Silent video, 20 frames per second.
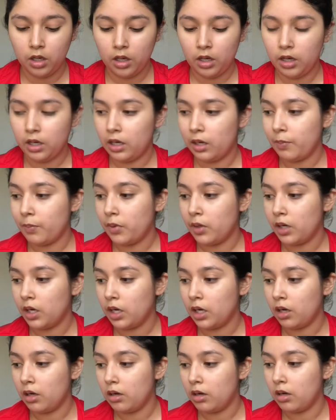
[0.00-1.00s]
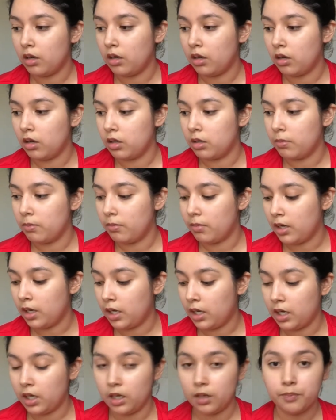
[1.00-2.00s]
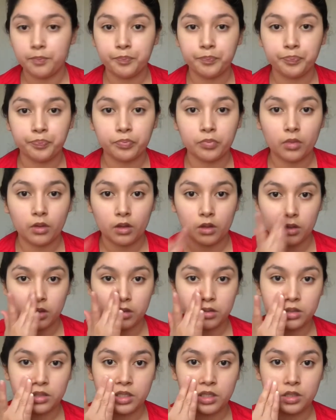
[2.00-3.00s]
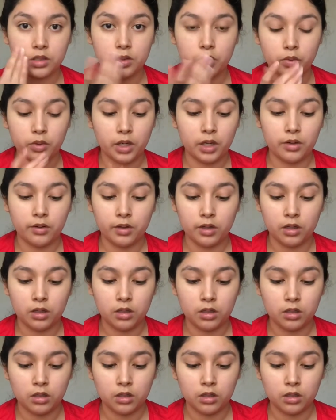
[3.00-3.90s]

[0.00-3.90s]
and I put it on my T-zone area.